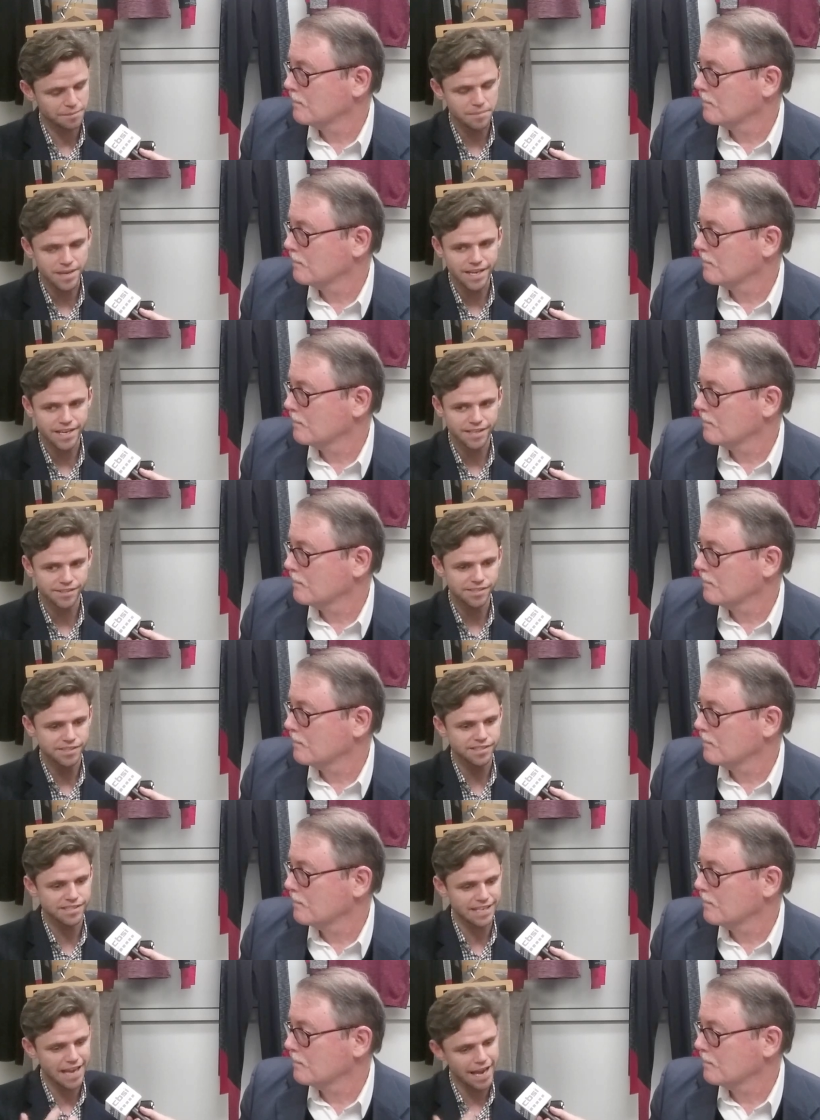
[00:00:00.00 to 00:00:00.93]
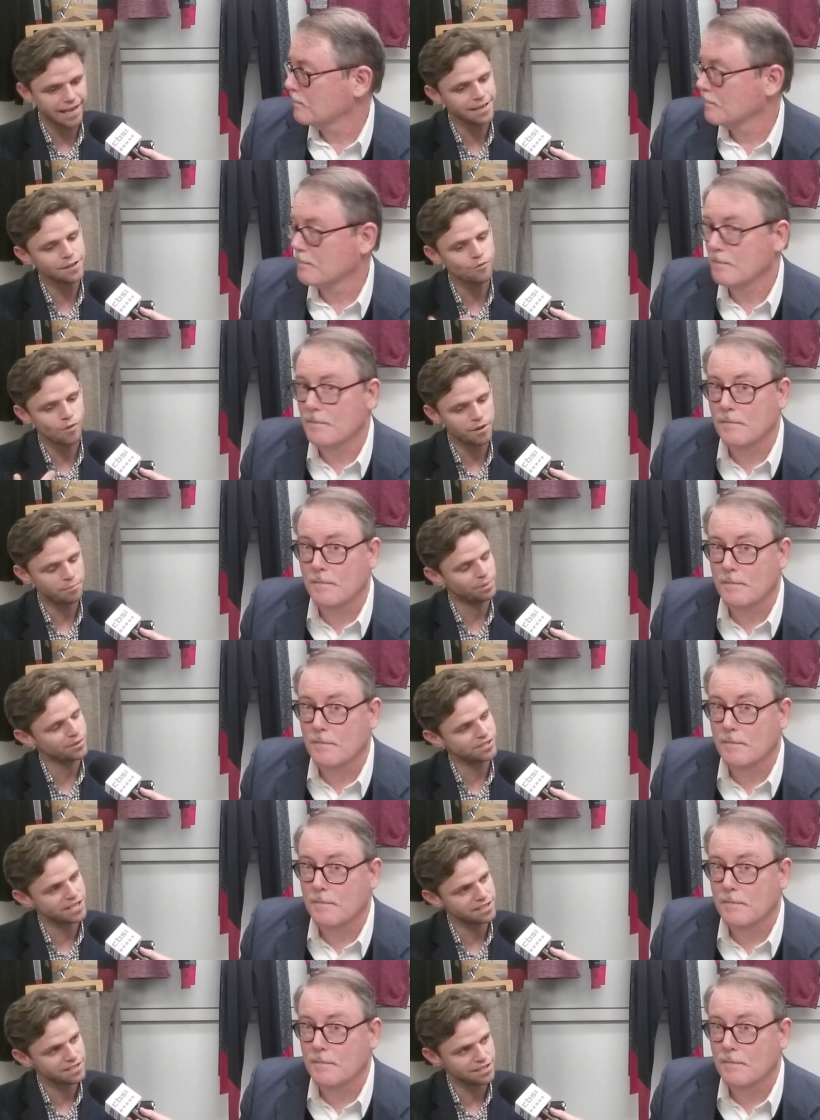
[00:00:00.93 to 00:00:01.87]
Speaker 1: to me is, is 91%
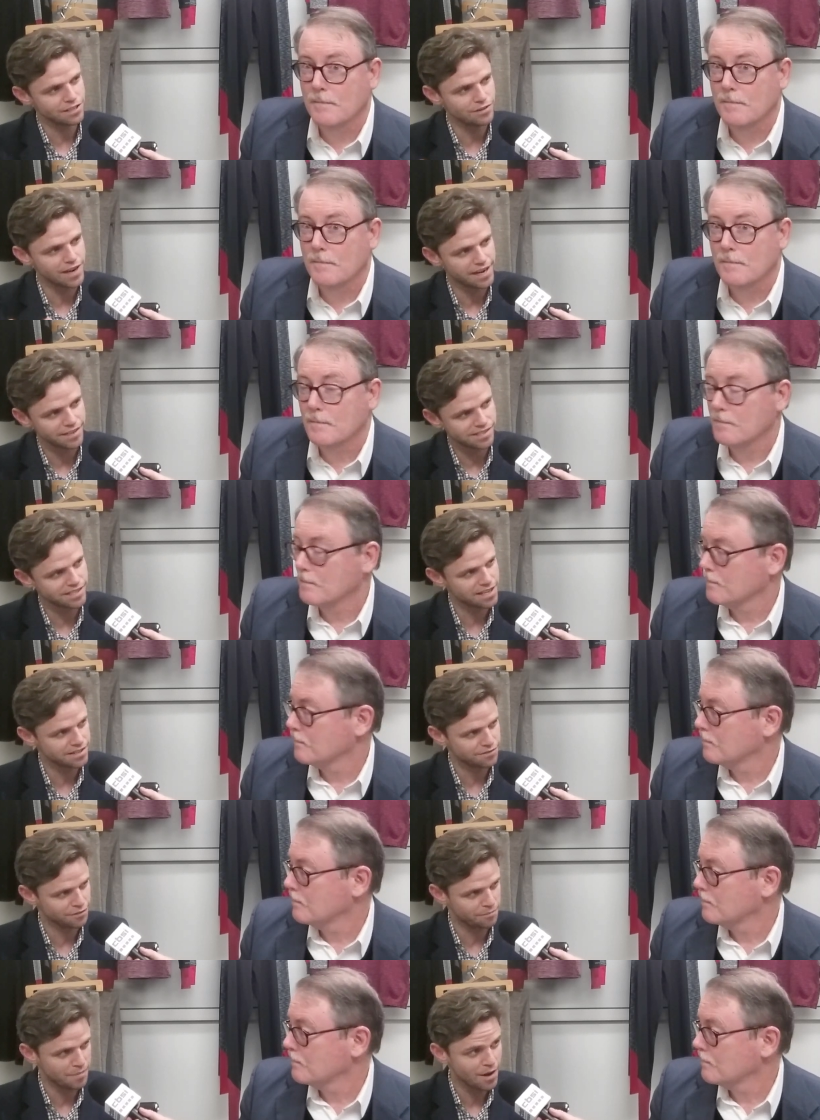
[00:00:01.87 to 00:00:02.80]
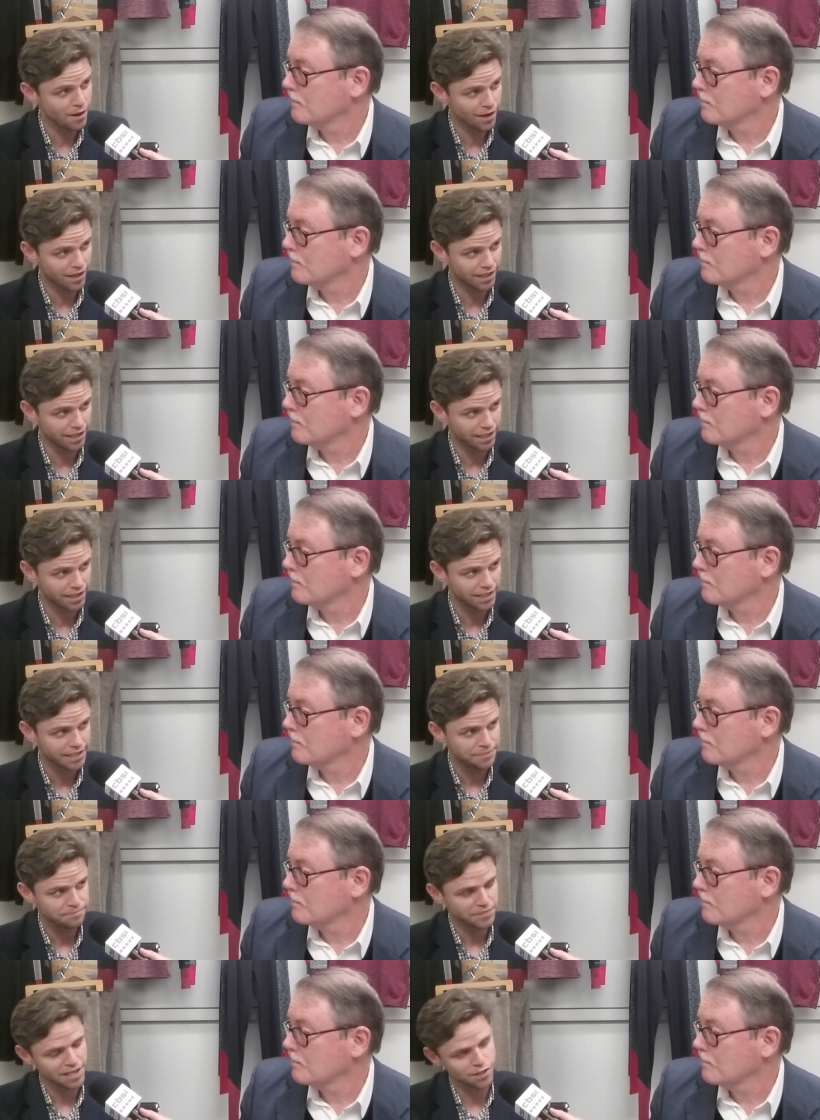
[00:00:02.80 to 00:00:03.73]
of the United States of America
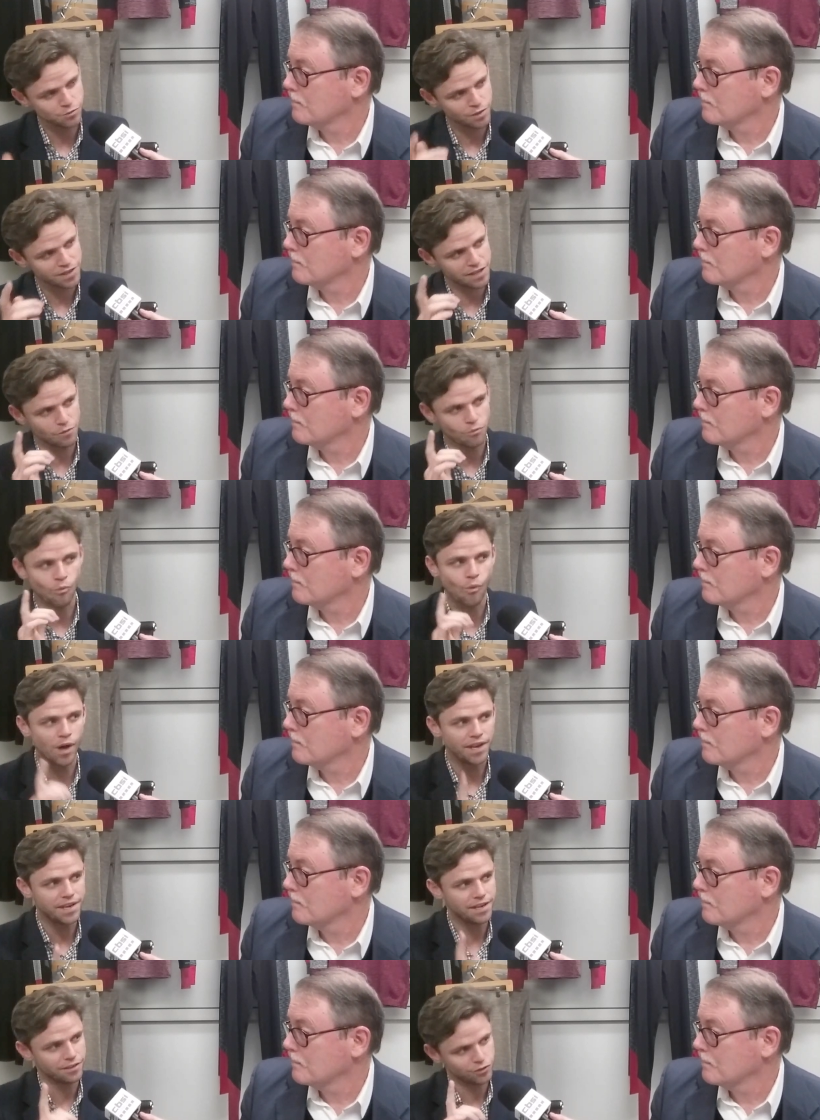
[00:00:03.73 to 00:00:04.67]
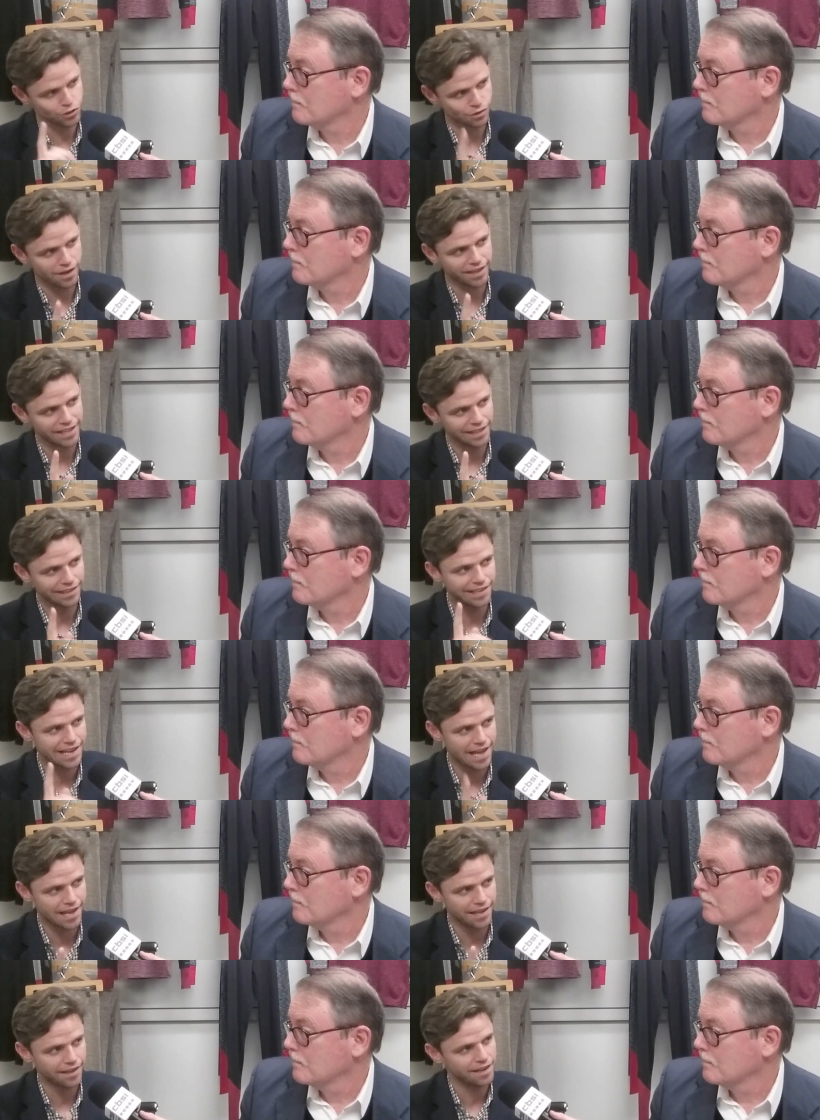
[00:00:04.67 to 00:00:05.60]
is within one trucking
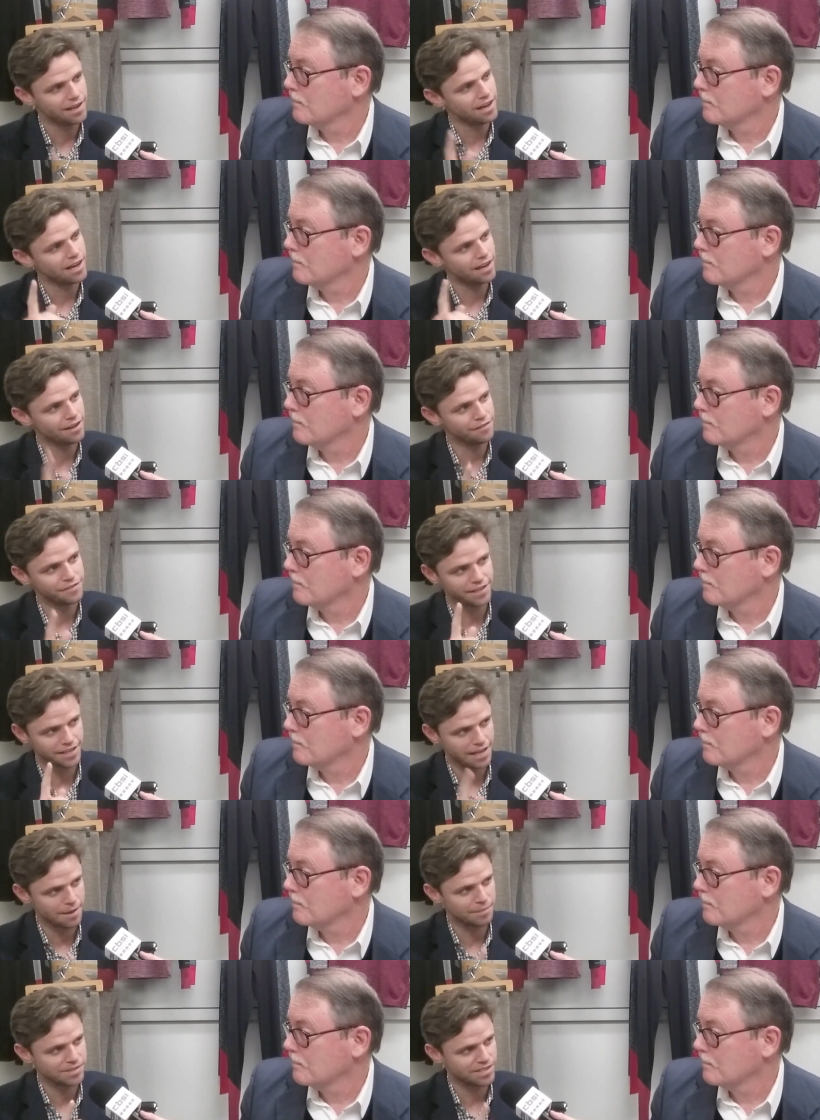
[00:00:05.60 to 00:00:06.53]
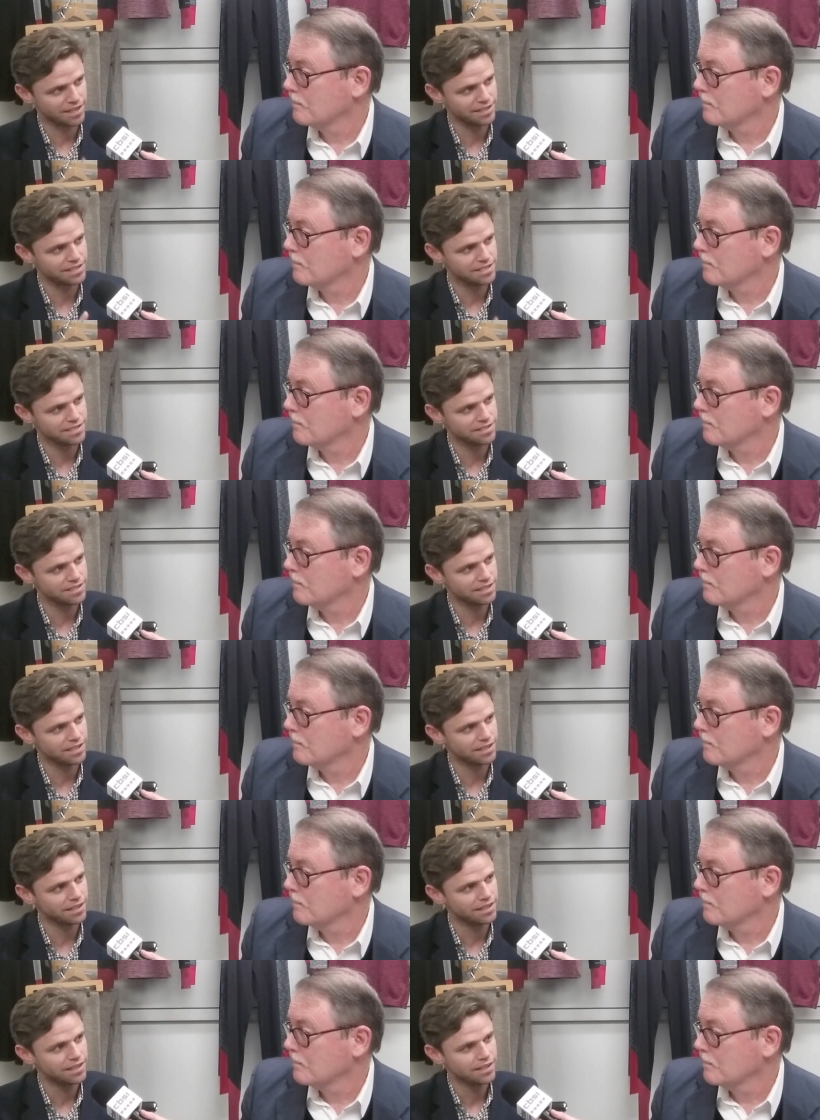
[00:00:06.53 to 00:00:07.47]
day of an Amazon
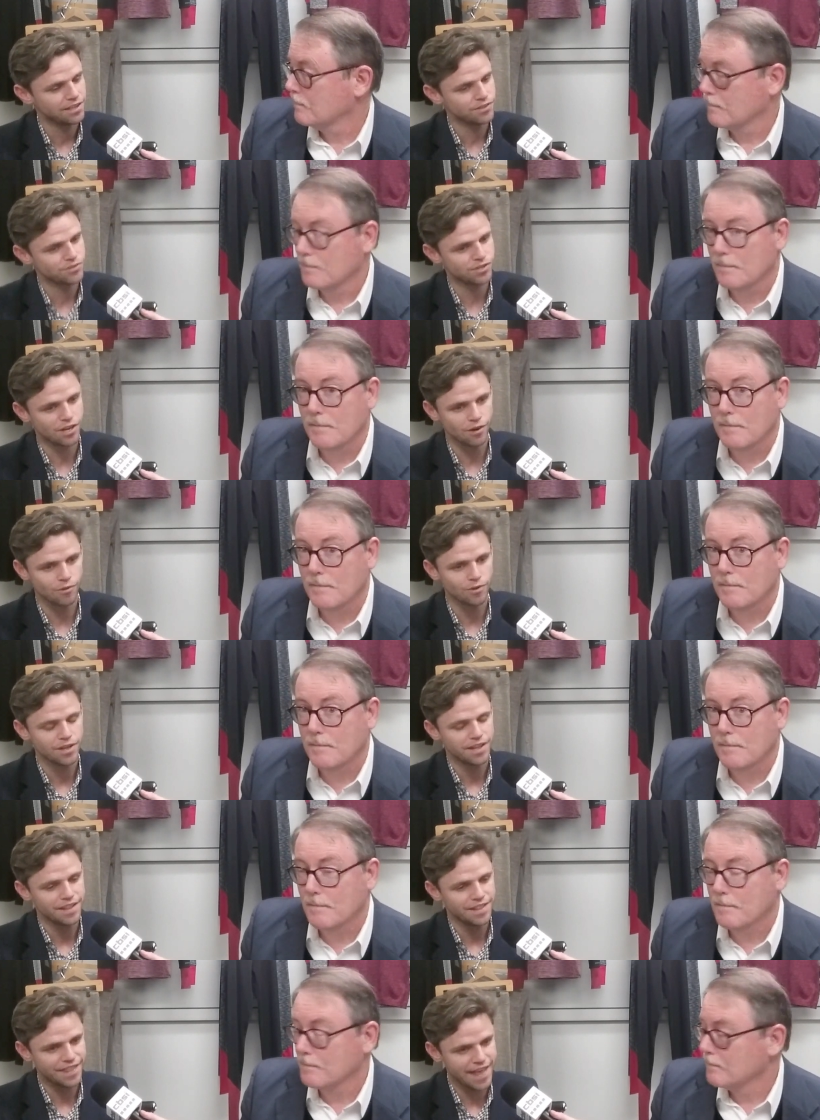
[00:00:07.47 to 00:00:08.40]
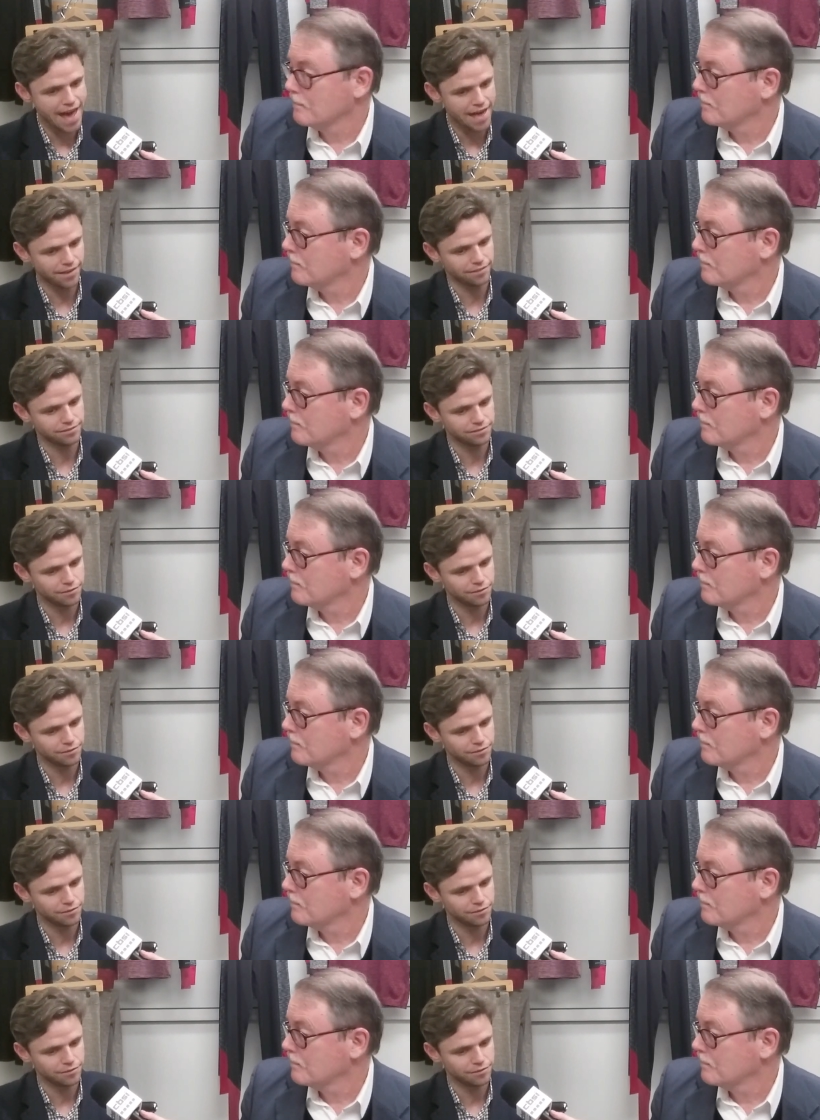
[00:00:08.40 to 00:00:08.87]
DC. So that